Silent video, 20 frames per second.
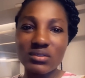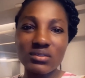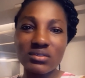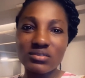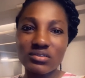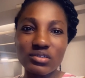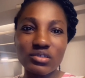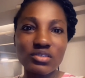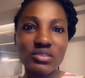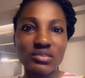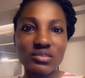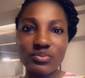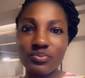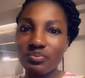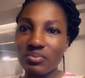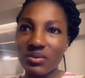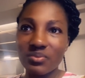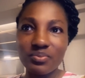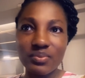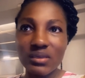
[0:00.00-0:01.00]
just
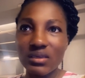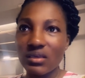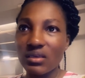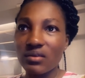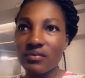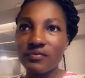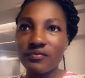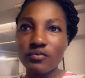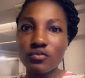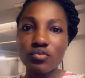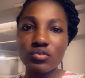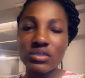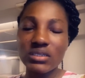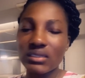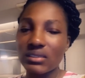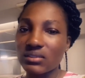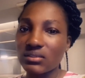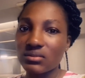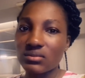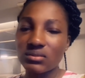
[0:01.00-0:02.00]
prepare food,
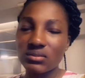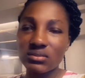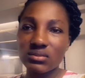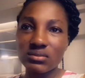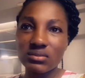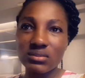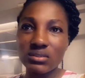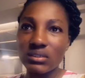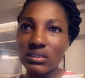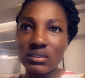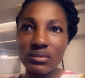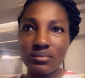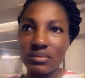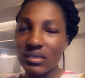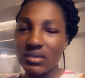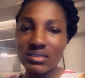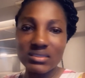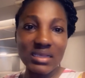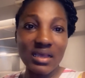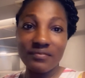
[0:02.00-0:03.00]
and
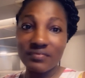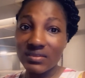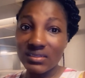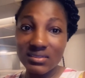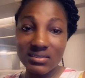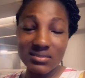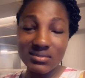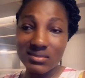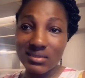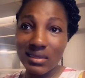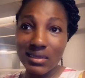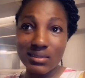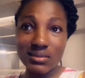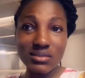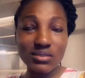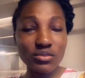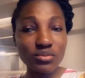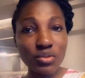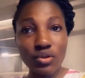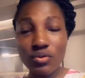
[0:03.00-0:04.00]
because after this night,
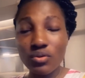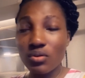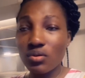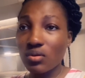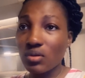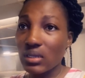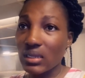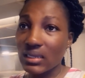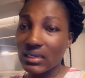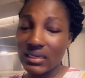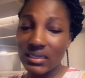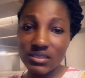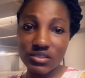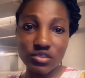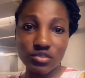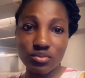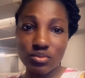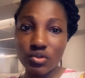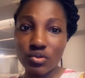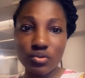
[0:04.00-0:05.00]
tomorrow and next
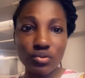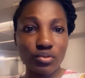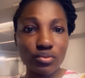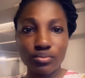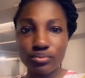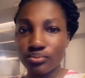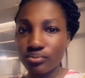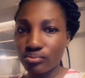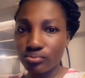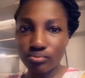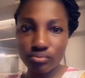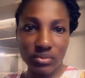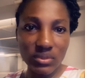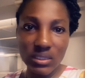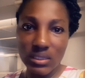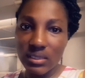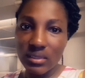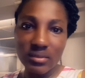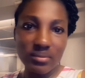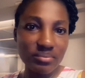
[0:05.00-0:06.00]
tomorrow,
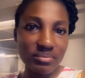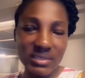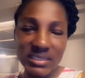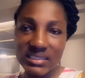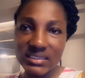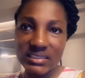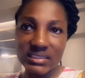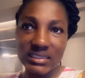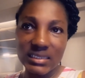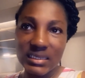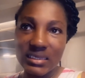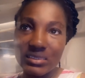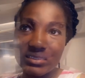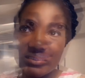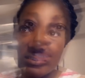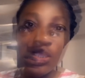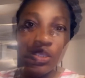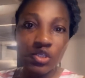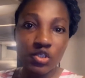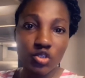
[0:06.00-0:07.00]
busy
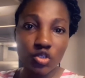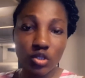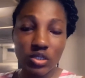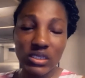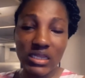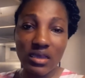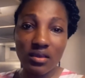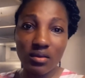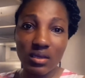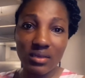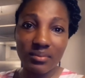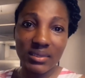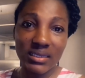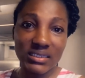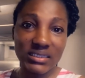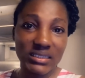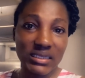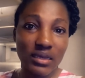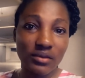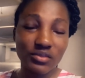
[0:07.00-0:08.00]
days. So now I'm
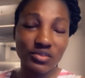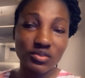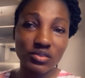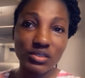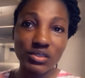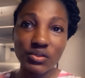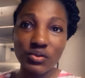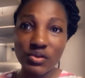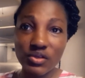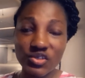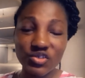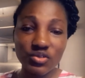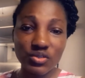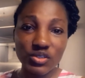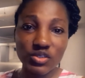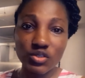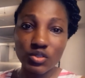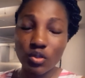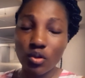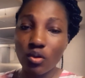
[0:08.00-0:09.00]
heading out to the grocery
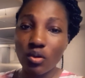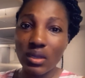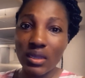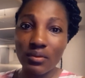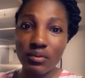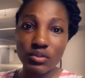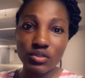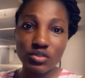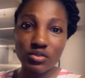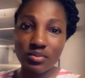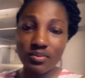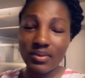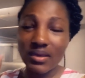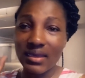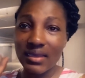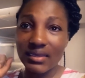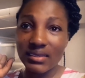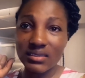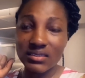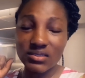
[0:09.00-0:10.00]
store. I want to
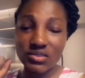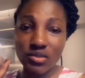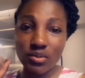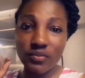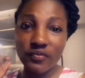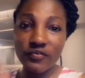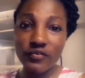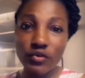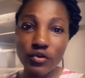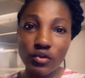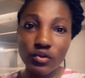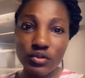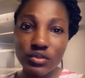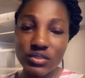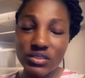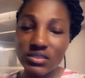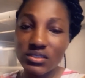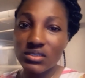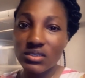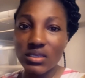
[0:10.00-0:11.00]
buy some
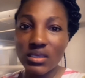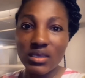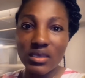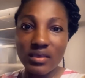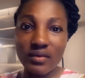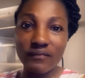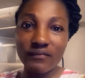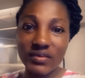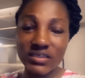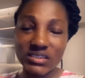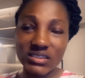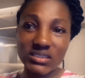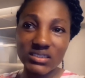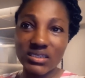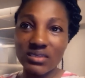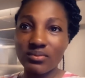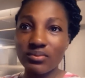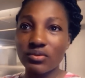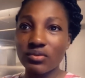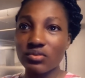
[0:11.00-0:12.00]
fruits,
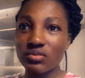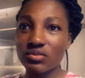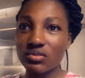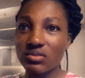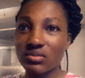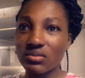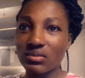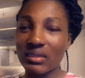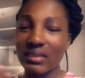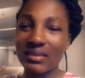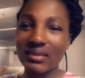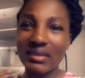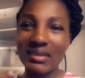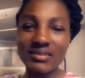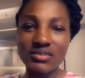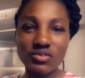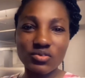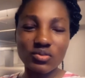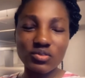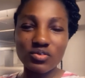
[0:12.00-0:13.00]
vegetables, like I
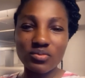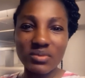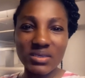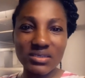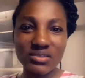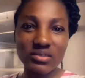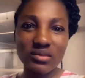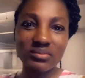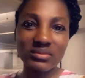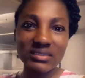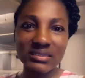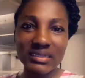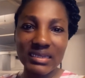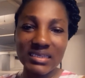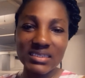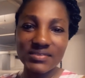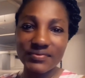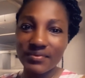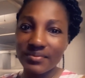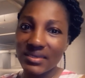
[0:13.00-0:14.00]
just want to make something
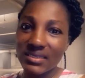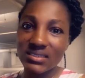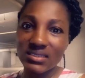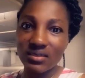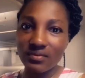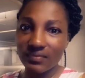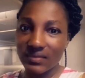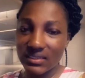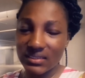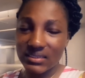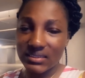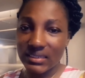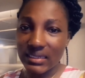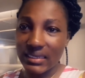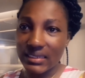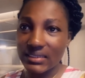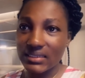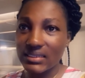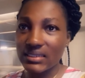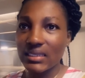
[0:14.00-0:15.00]
nice for myself this
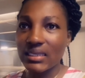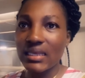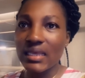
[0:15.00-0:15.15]
night.